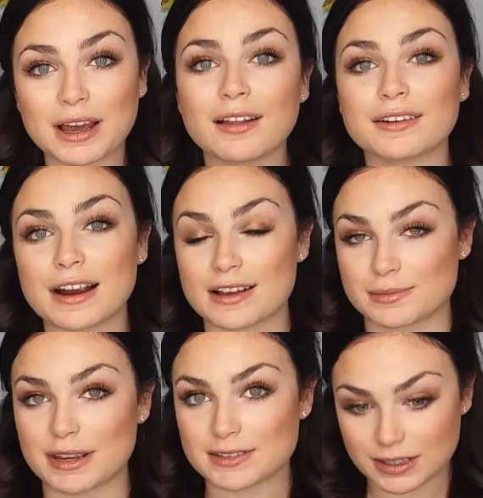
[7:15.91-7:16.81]
color as
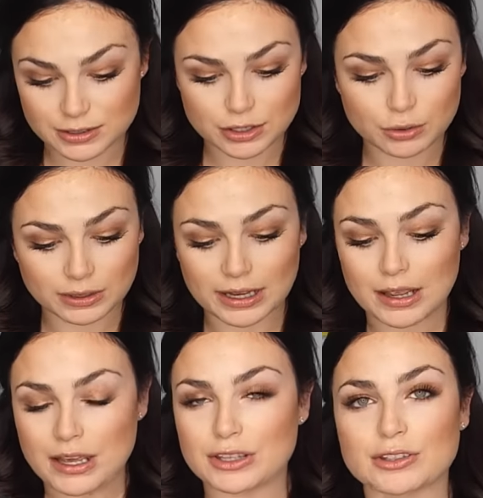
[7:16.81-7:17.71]
my skin tone. Like,
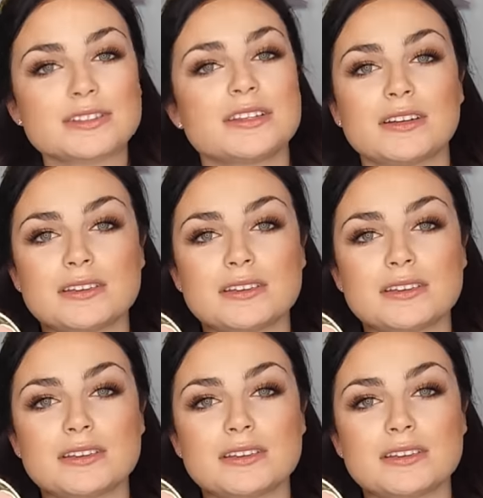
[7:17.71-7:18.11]
you'll see in